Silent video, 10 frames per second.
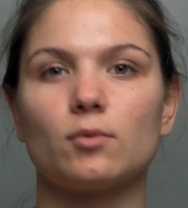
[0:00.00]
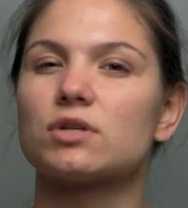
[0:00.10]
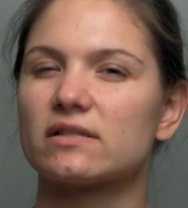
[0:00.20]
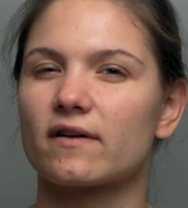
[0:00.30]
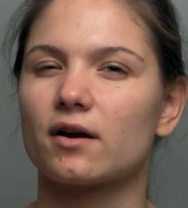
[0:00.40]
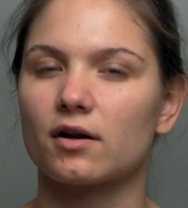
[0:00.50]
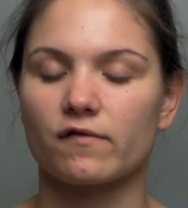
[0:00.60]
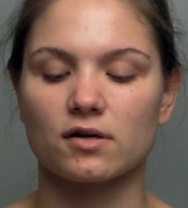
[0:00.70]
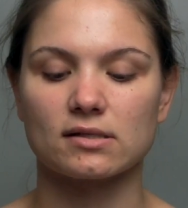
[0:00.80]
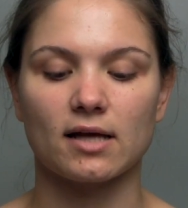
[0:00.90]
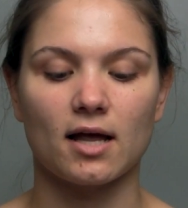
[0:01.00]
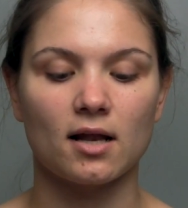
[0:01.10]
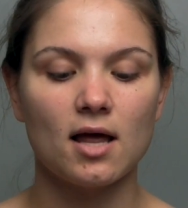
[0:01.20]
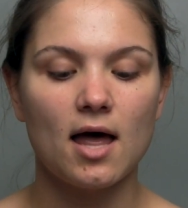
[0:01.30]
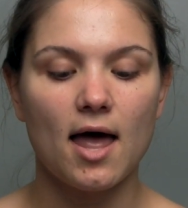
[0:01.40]
which is very good for your
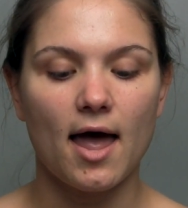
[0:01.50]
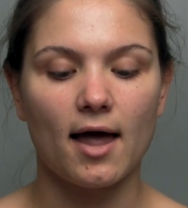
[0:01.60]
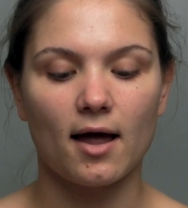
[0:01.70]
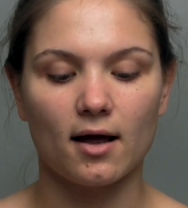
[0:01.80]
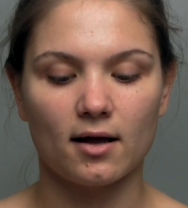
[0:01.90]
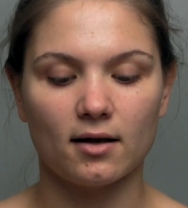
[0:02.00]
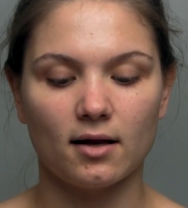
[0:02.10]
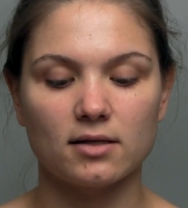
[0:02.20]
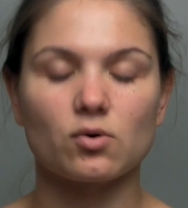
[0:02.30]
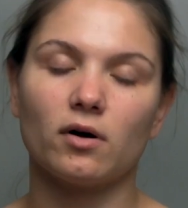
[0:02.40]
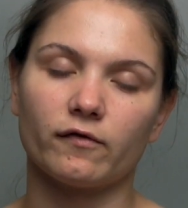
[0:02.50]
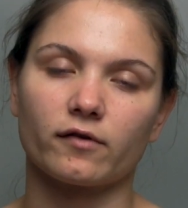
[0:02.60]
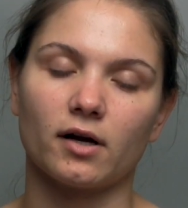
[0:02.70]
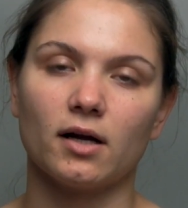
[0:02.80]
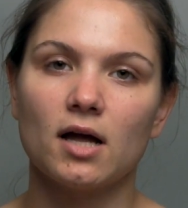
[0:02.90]
skin, and it's oil
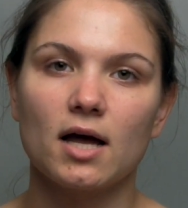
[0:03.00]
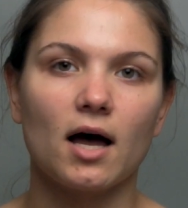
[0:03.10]
free.